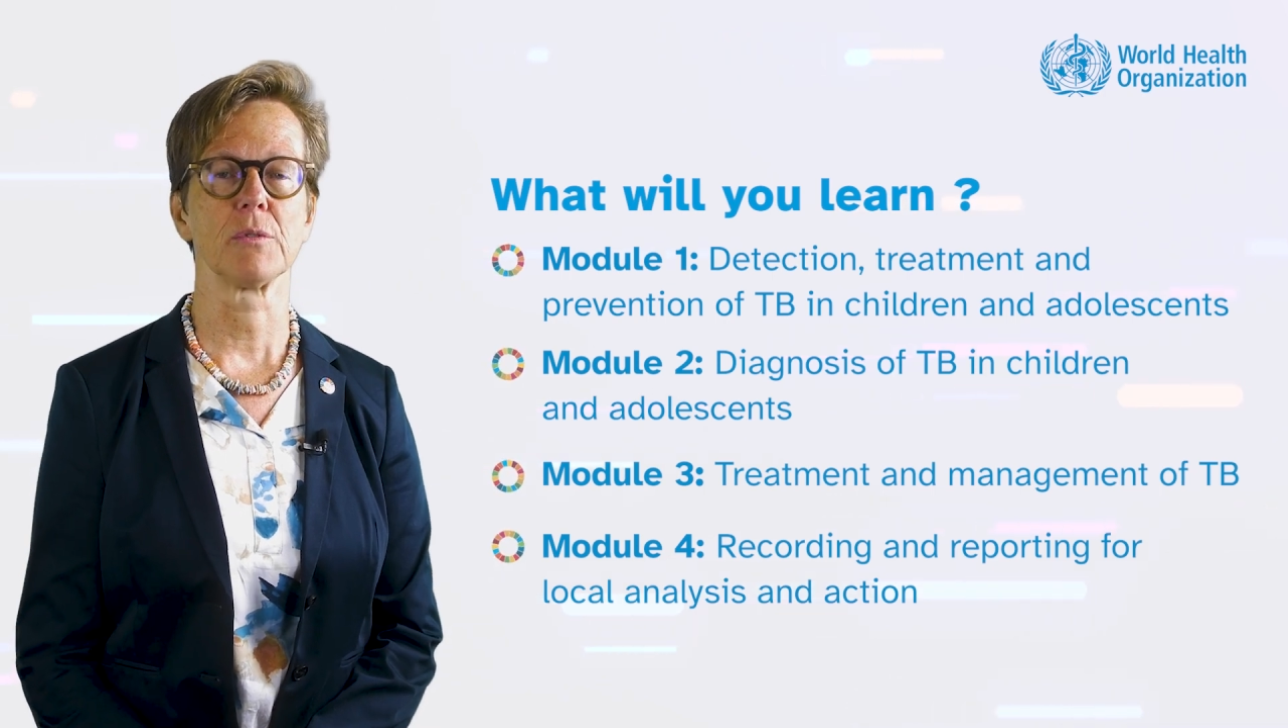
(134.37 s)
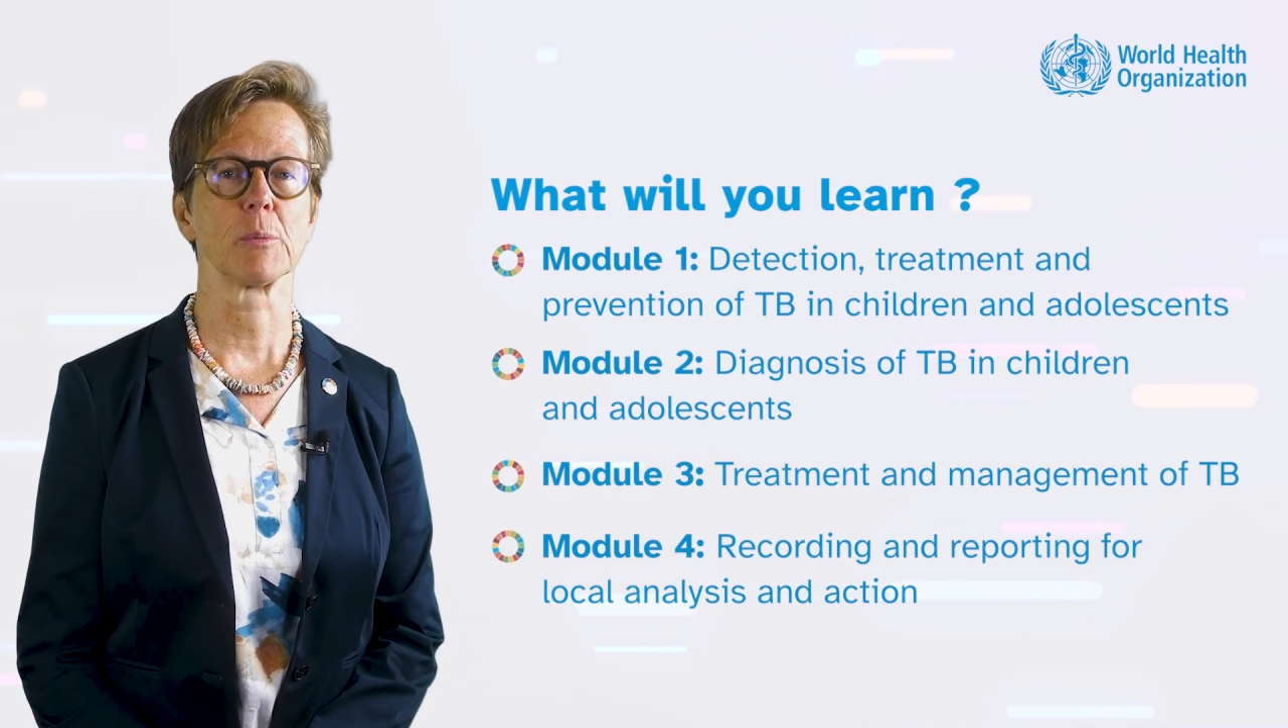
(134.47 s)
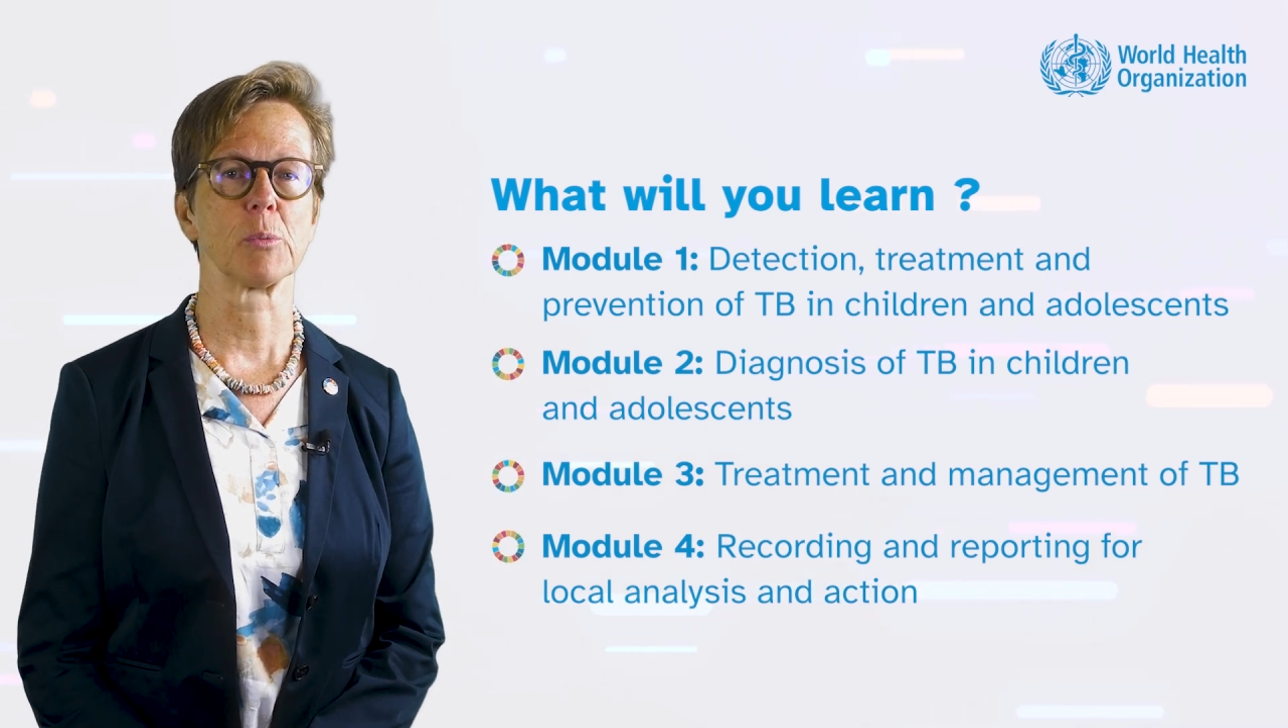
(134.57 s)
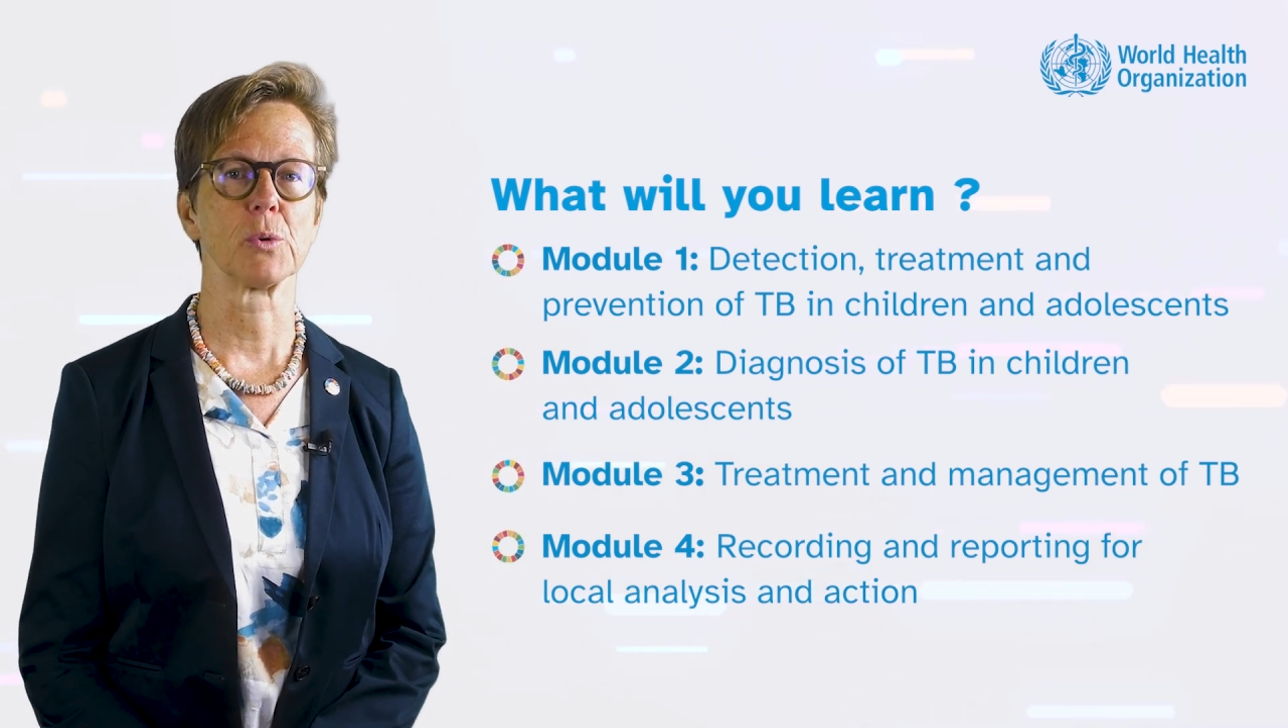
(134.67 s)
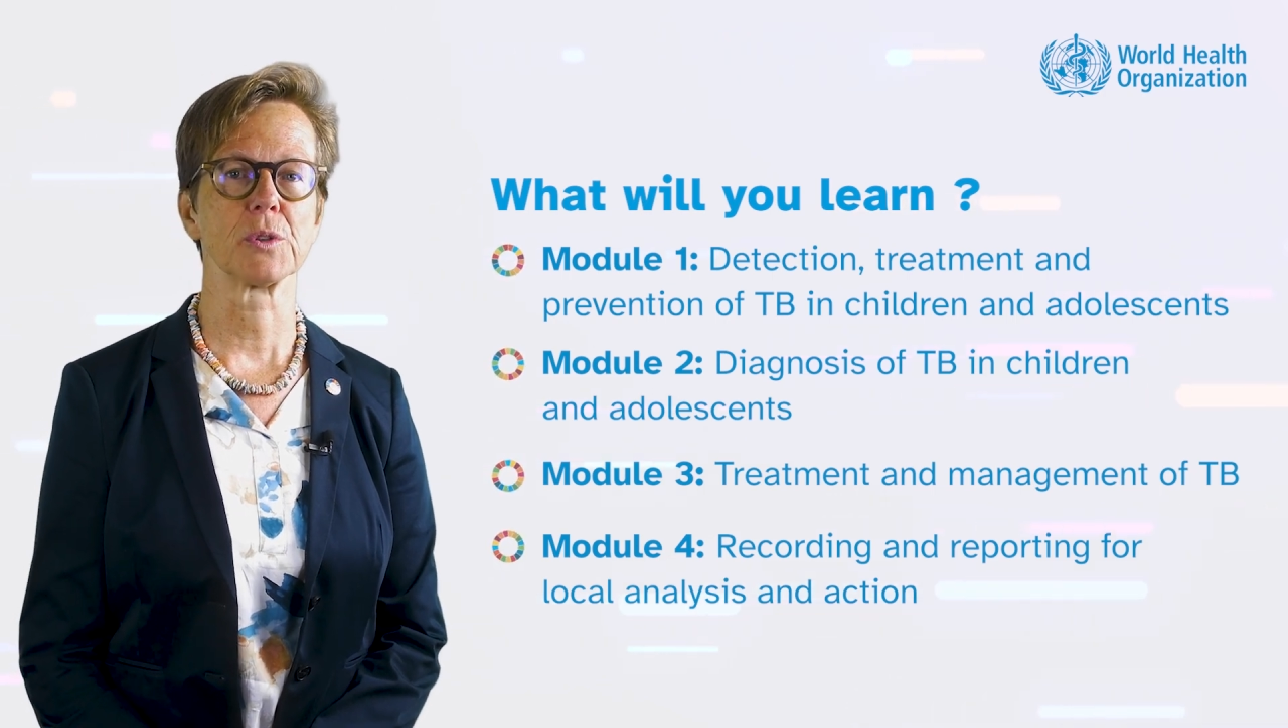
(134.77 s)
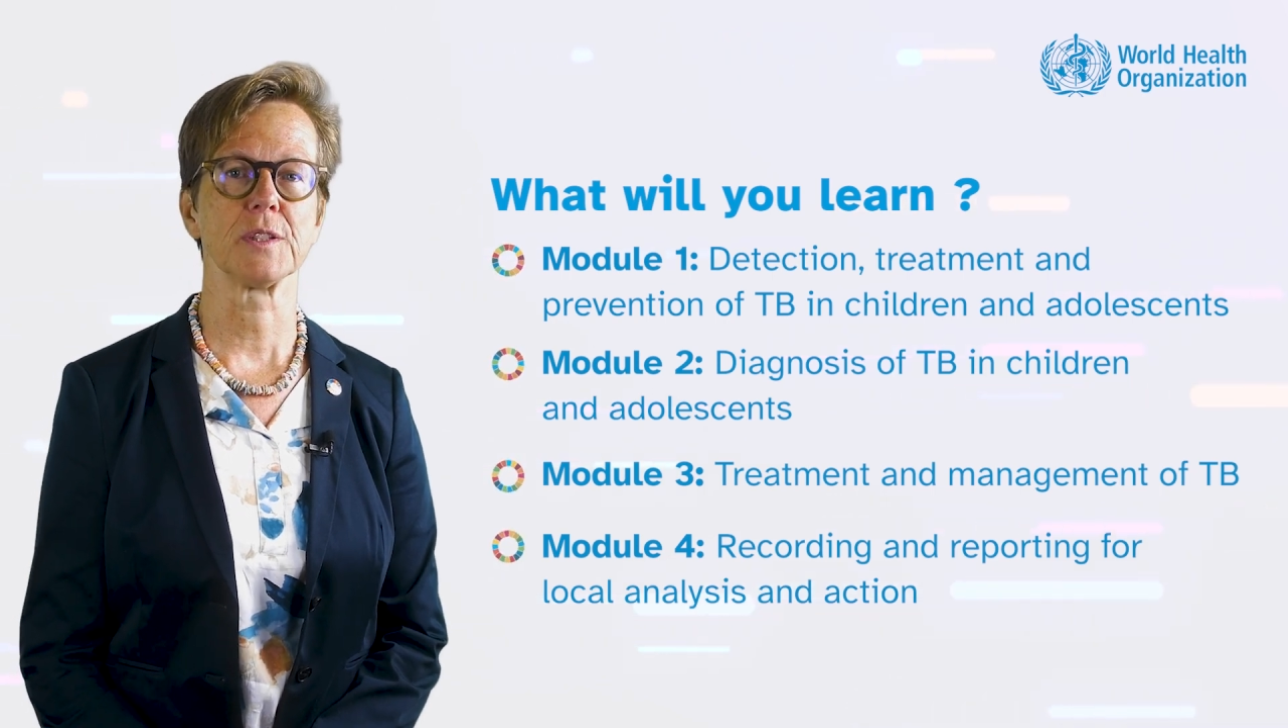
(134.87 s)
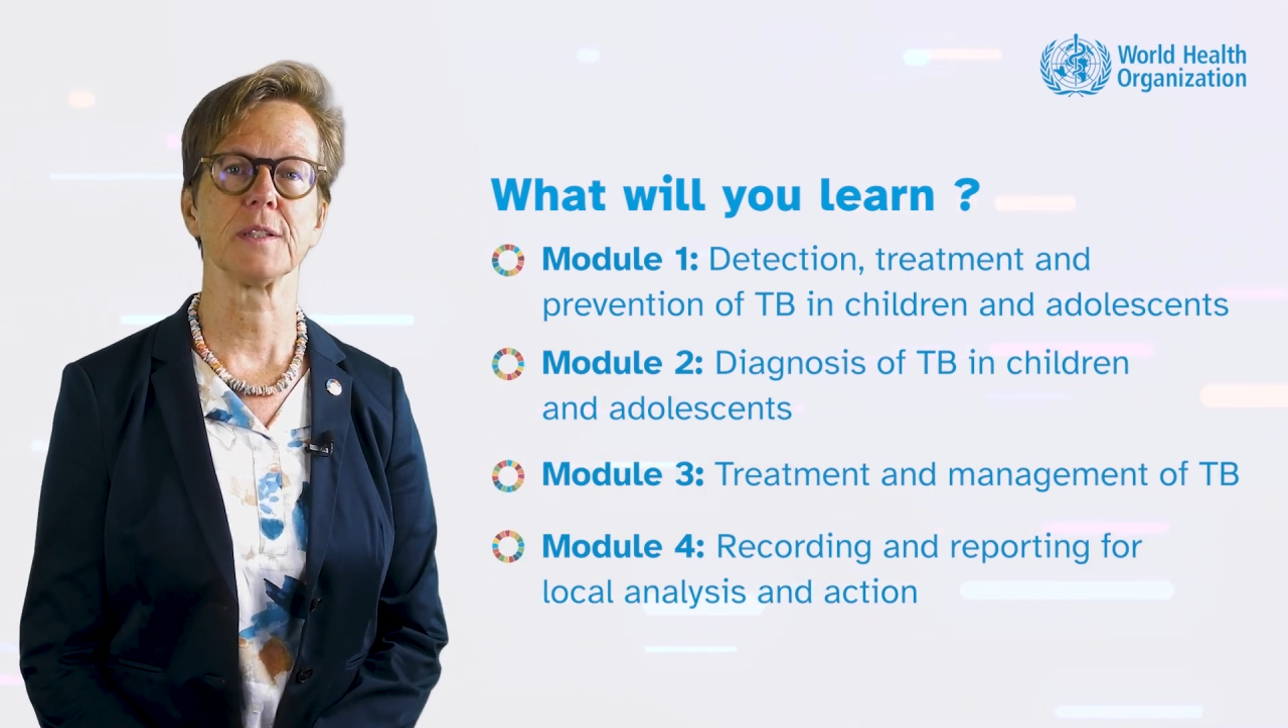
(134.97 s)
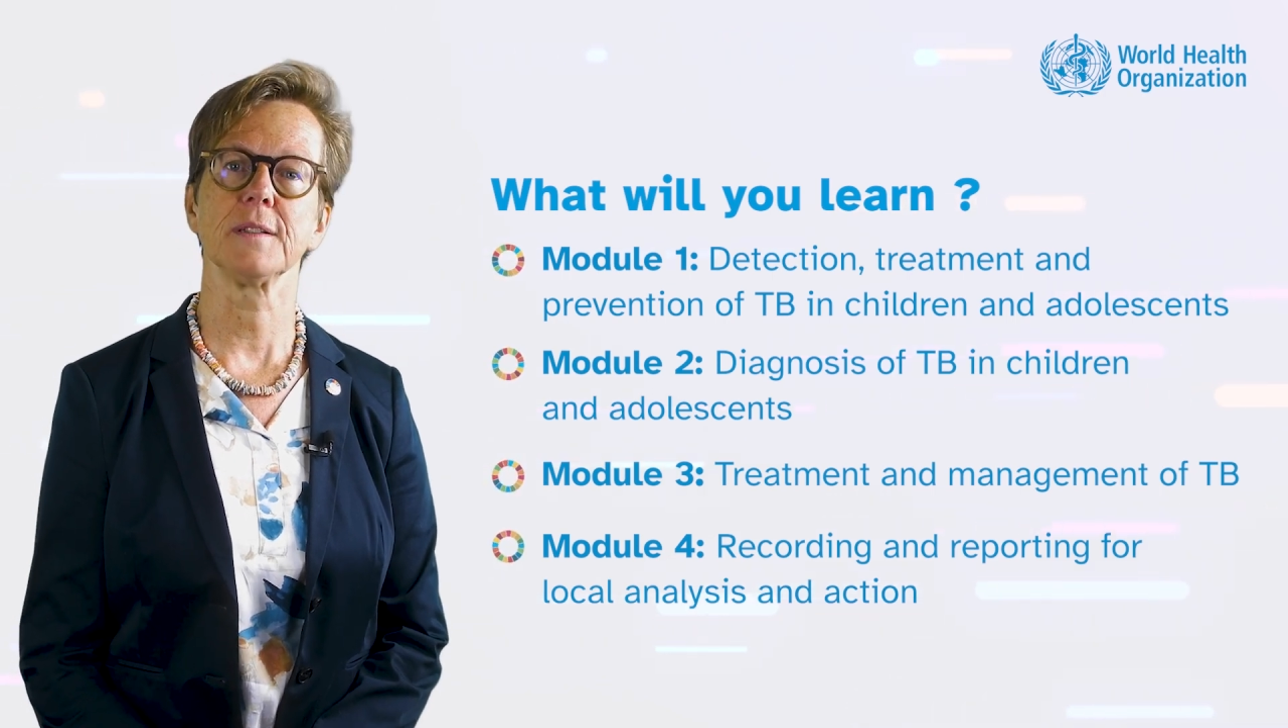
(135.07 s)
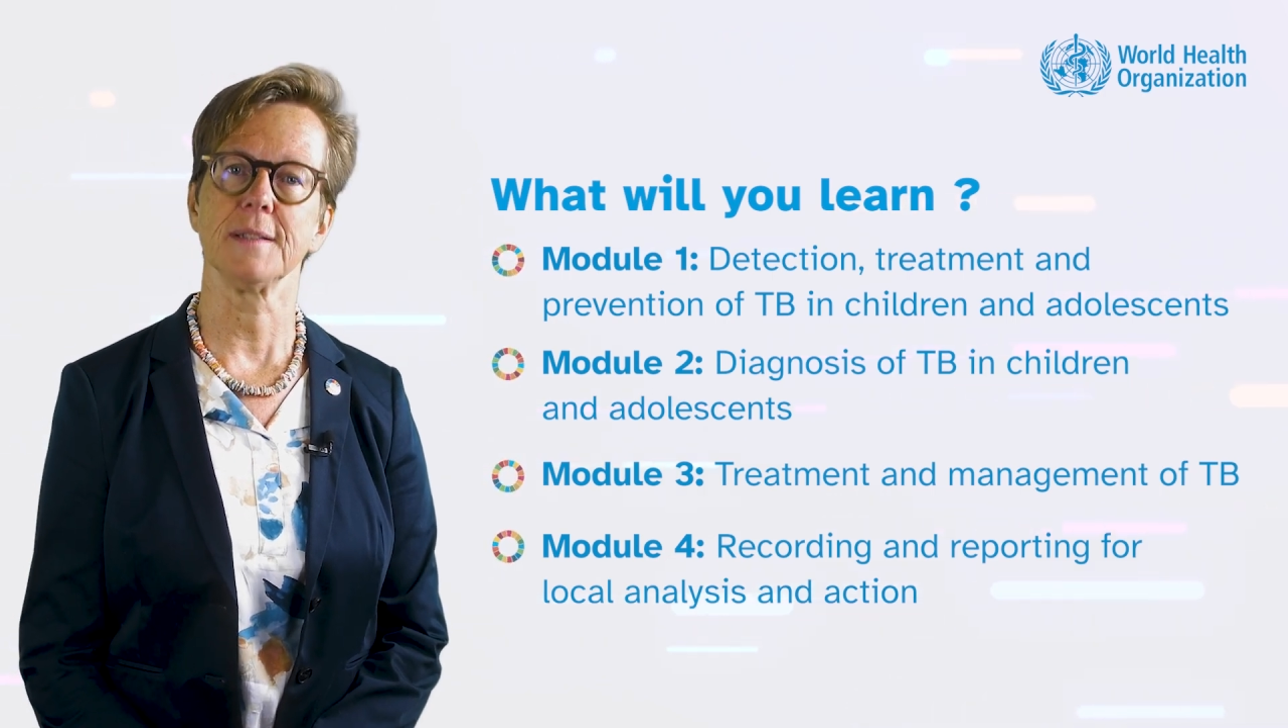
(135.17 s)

reporting